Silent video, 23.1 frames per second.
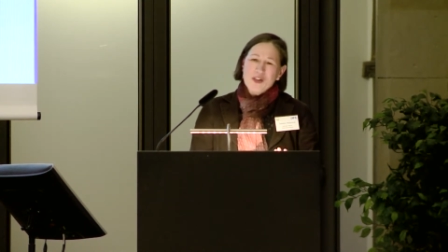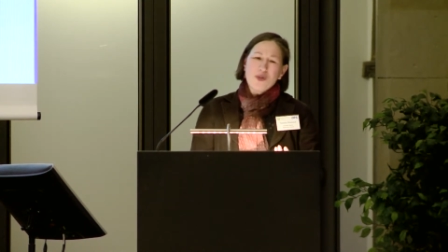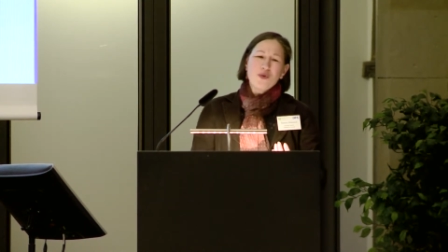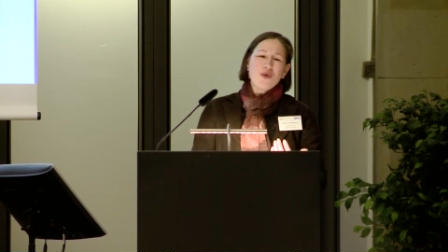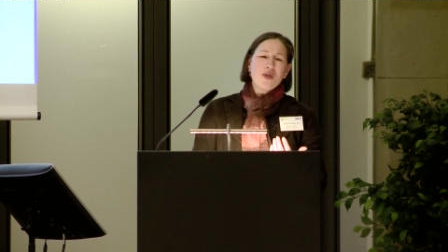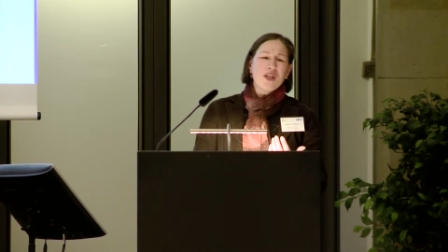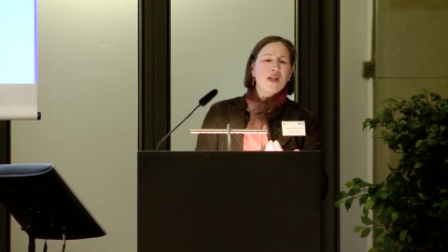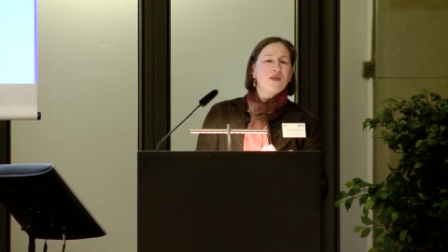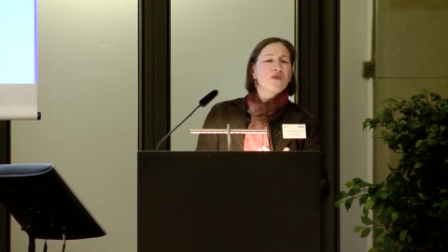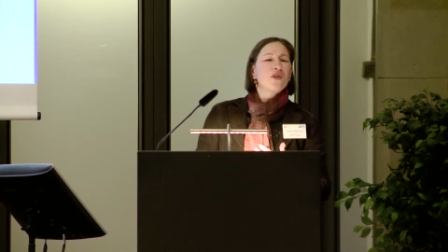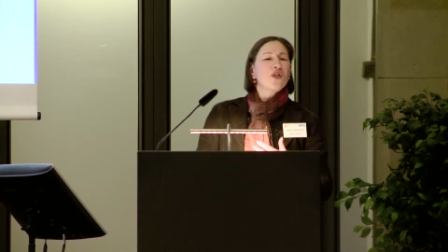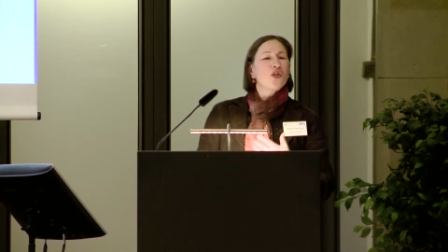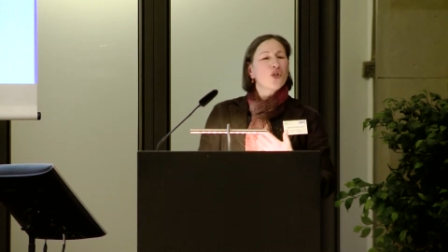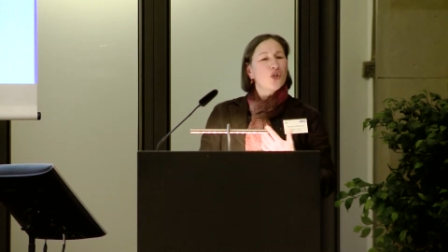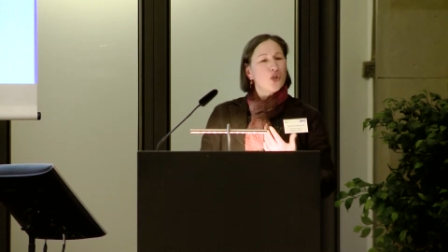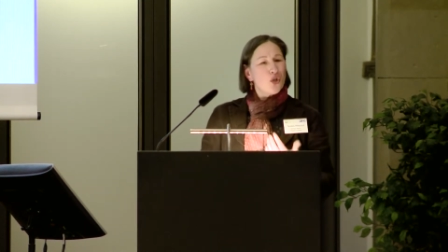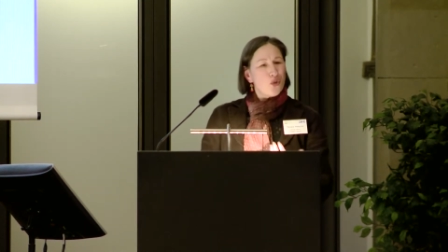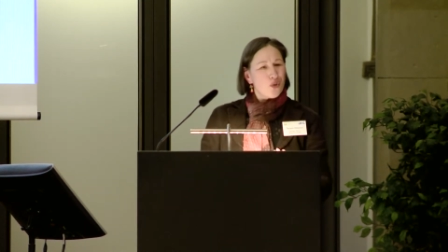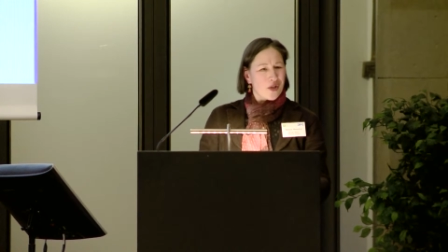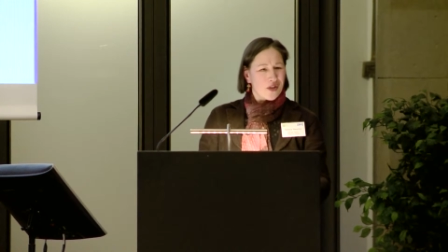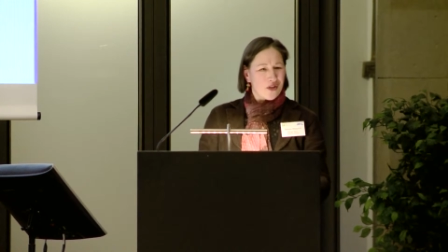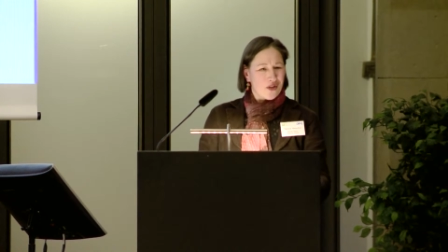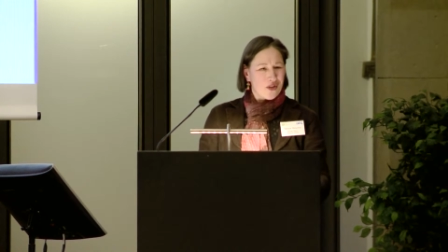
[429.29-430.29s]
do you give the
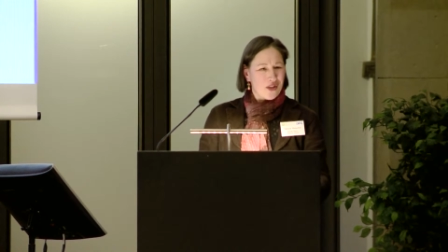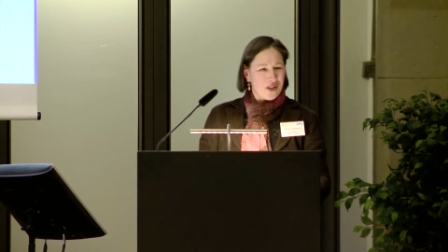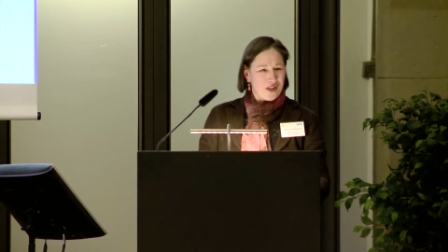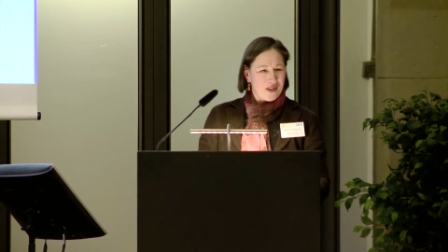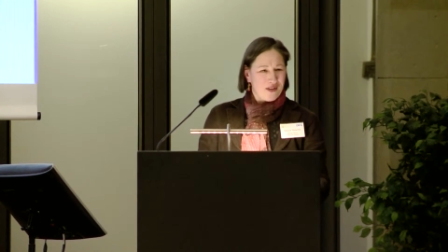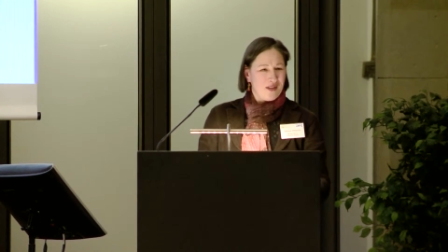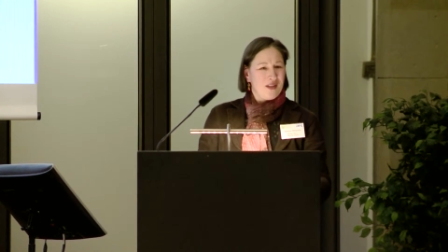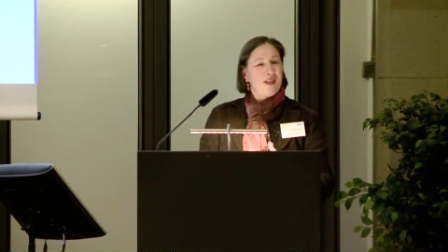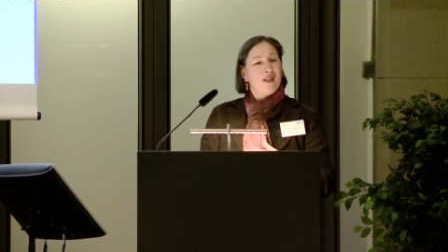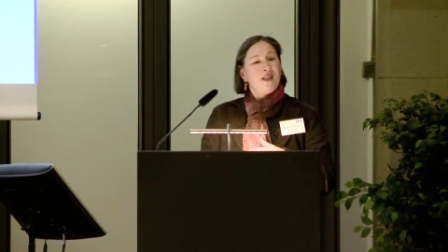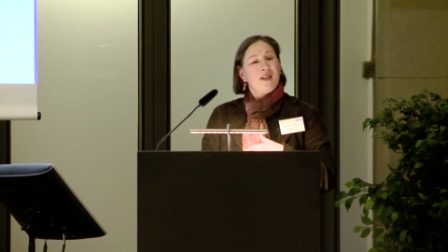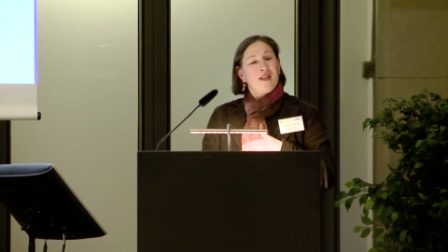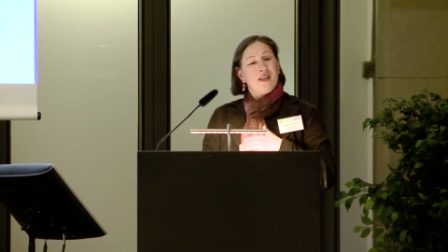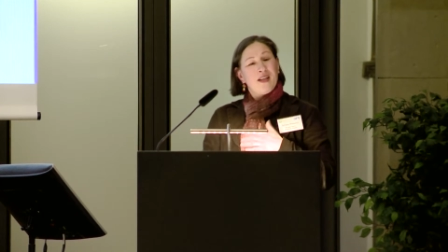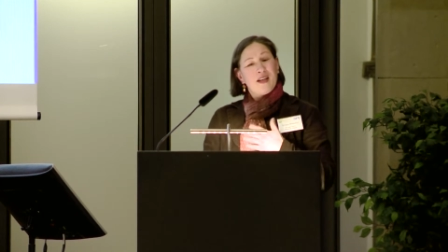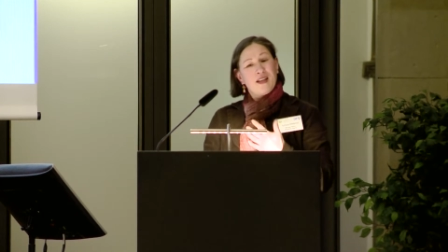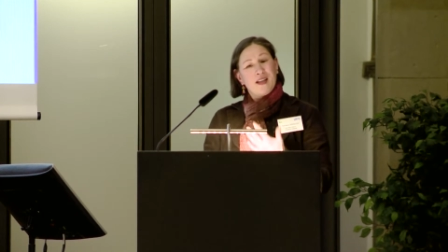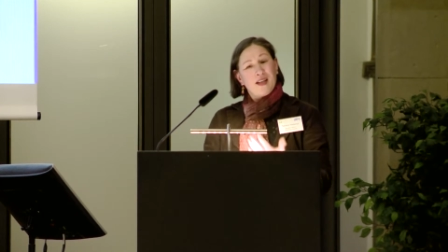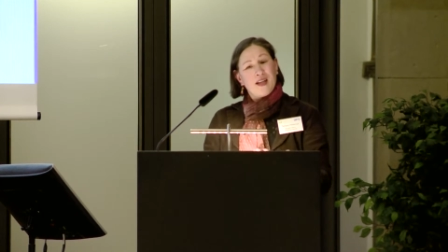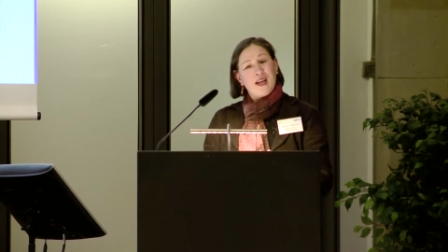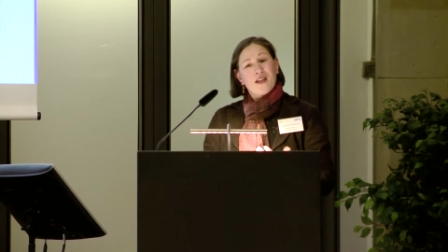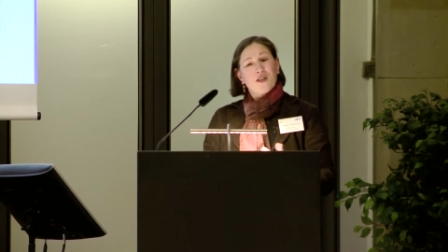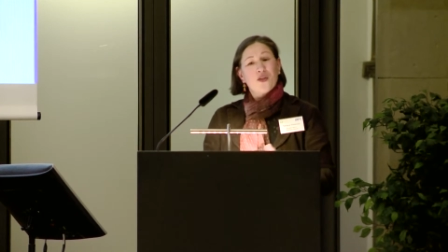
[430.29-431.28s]
students at
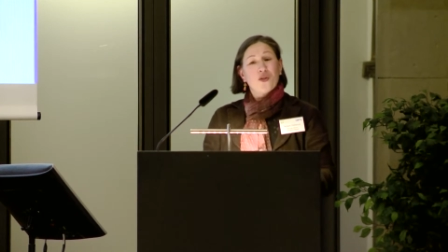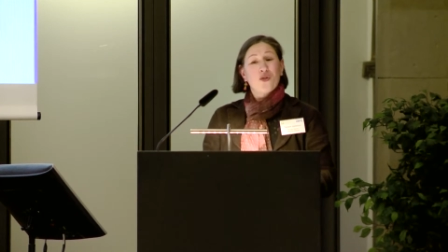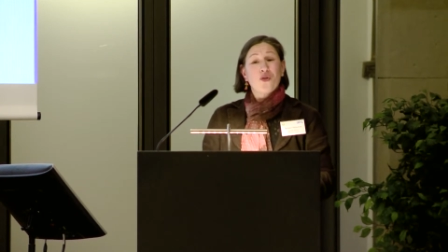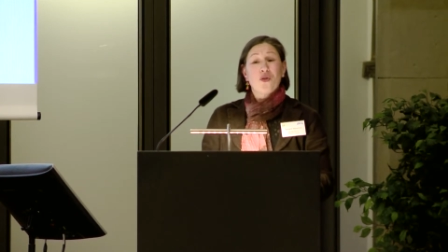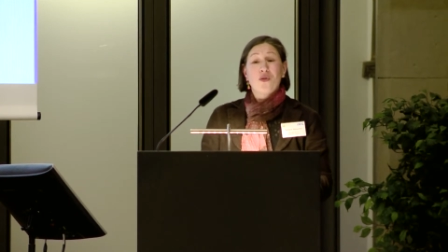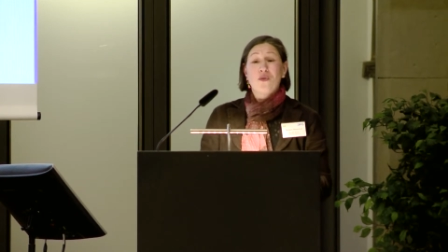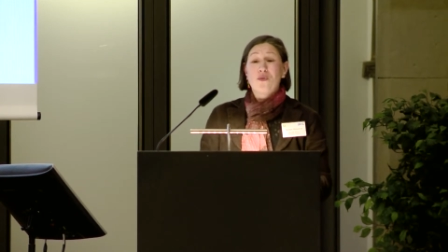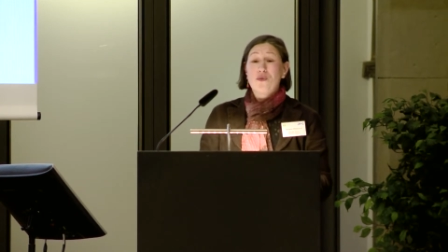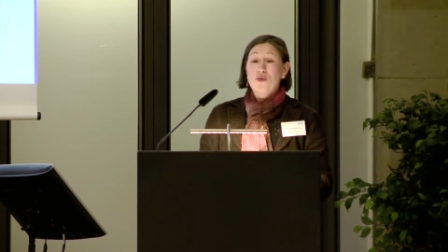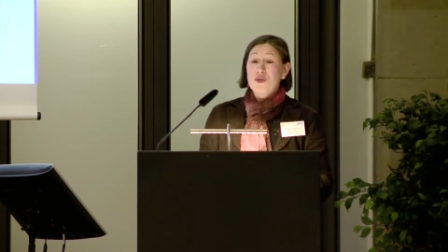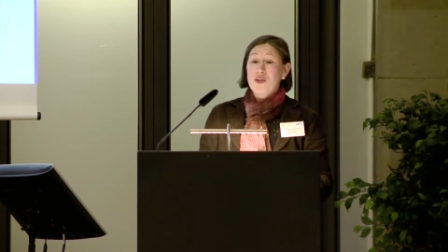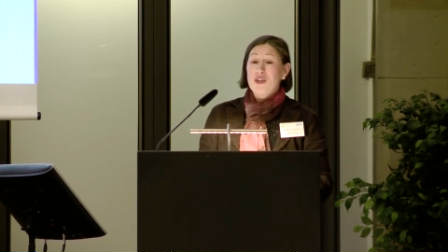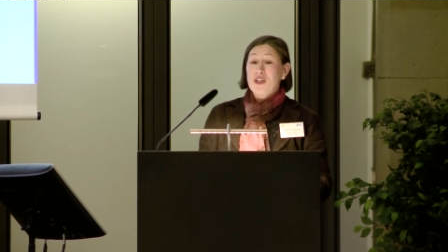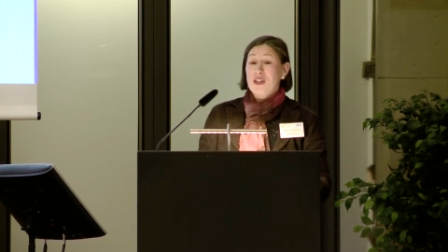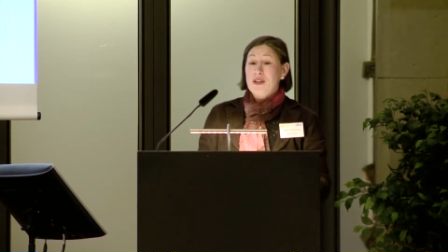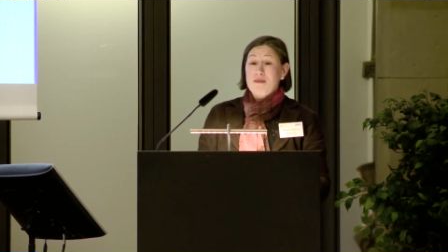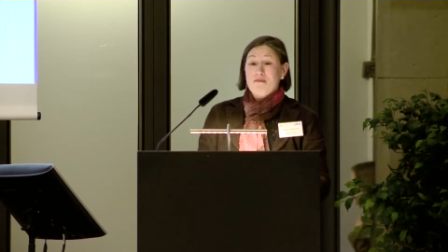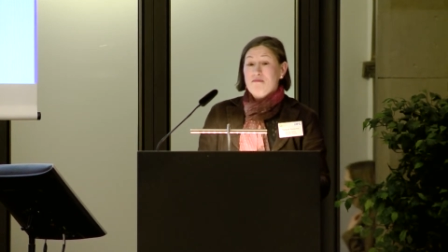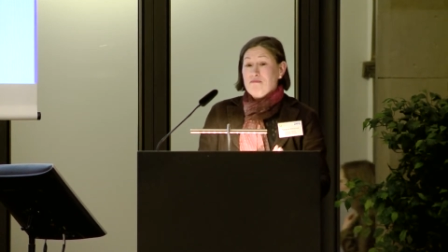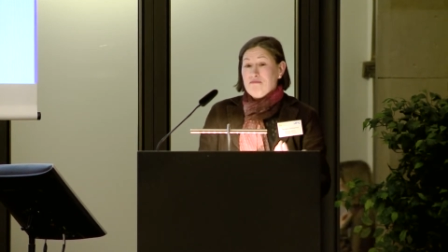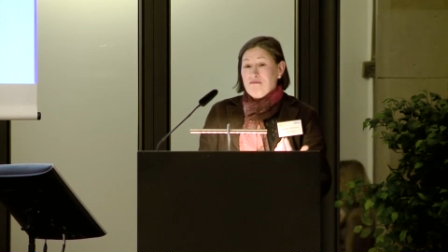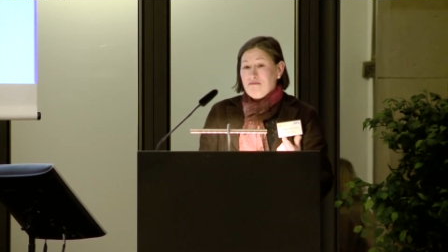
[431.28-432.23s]
the Kansas University?